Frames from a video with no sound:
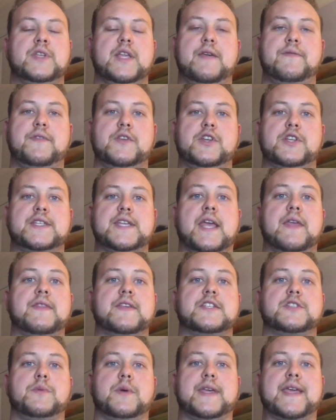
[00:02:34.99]
If you'd have taken
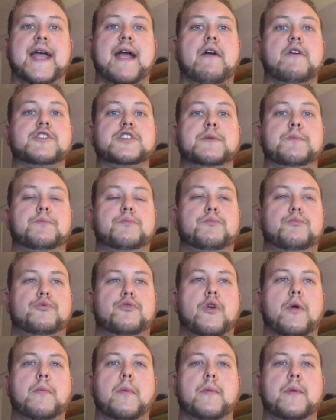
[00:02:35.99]
this to a garage, it
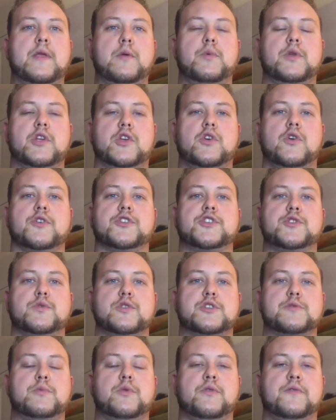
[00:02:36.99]
probably would have cost you
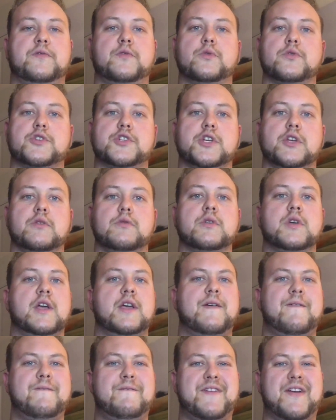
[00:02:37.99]
a small fortune,
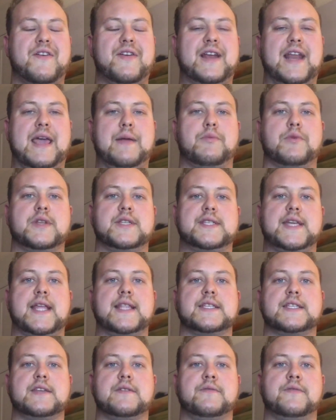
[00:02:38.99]
very labour
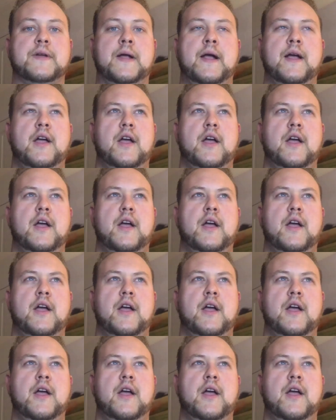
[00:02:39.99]
intensive.